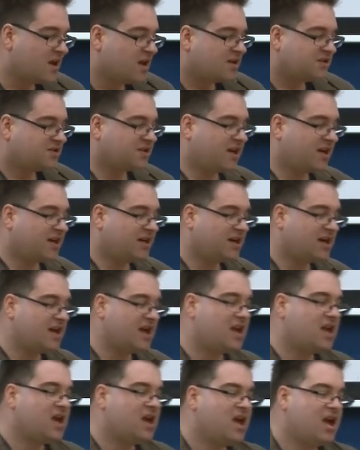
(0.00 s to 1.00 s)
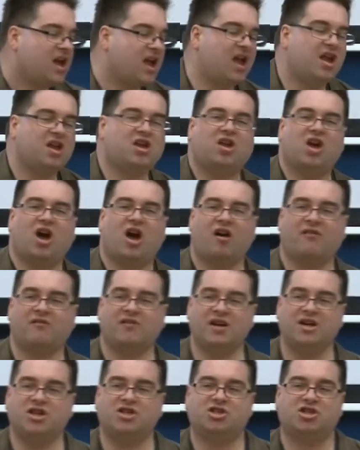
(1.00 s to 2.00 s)
Secondly,
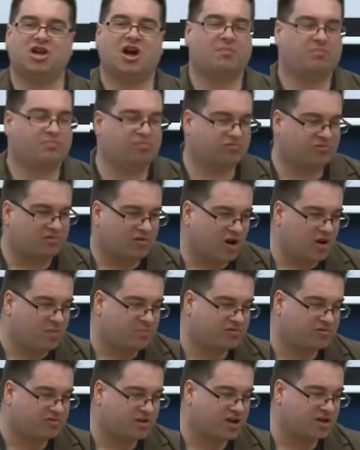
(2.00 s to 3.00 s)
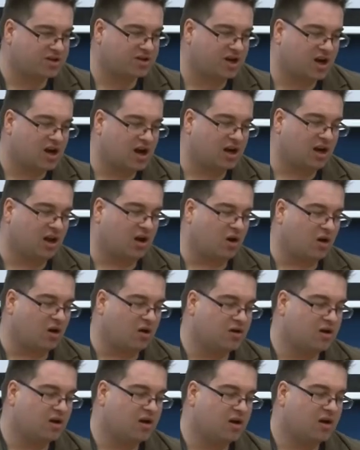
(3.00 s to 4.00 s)
encourage appropriate
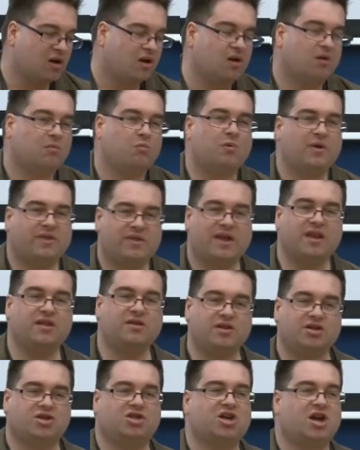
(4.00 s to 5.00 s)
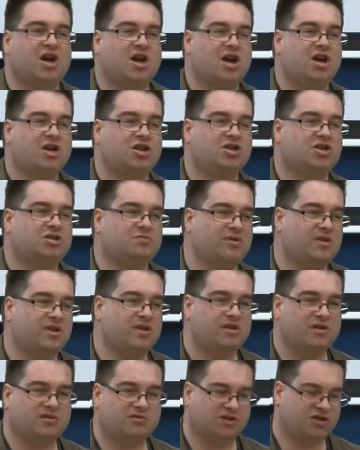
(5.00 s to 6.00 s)
dialogue within the church,
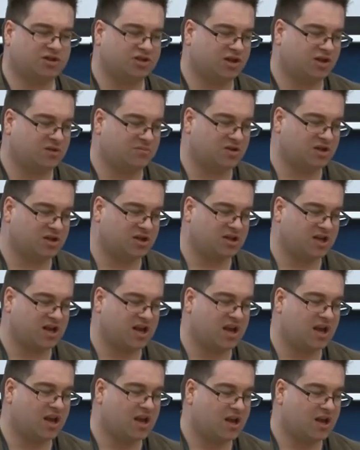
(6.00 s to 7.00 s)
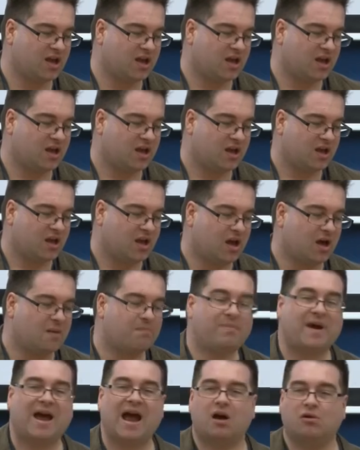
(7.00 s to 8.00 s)
within the Christian community,
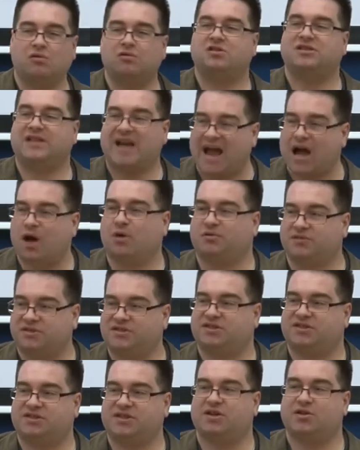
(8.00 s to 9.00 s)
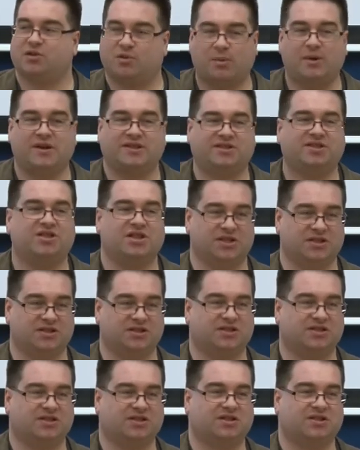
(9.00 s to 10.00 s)
about doubts and
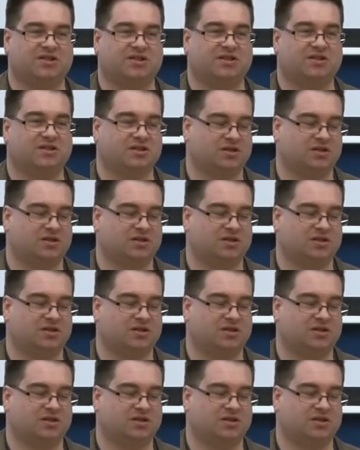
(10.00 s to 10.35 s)
questions